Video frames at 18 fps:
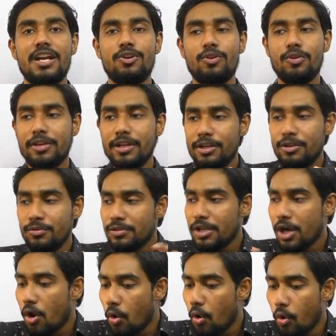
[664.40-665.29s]
We are talking to
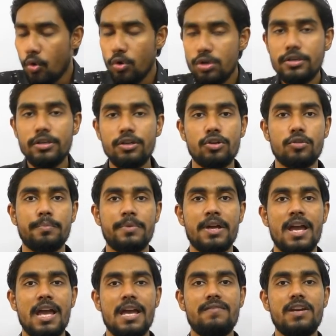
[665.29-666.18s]
the whole group.
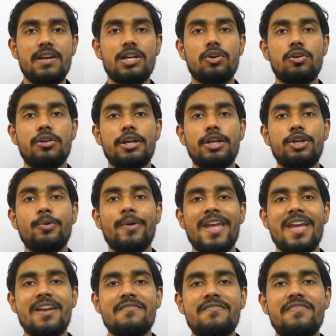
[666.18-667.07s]
We are talking to
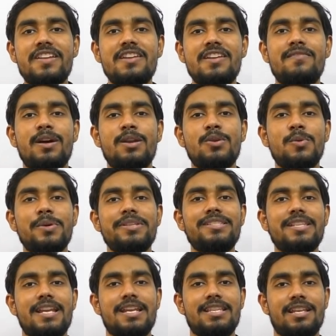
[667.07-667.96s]
everyone who
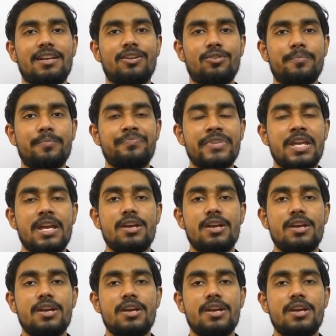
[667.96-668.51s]
is there in the group.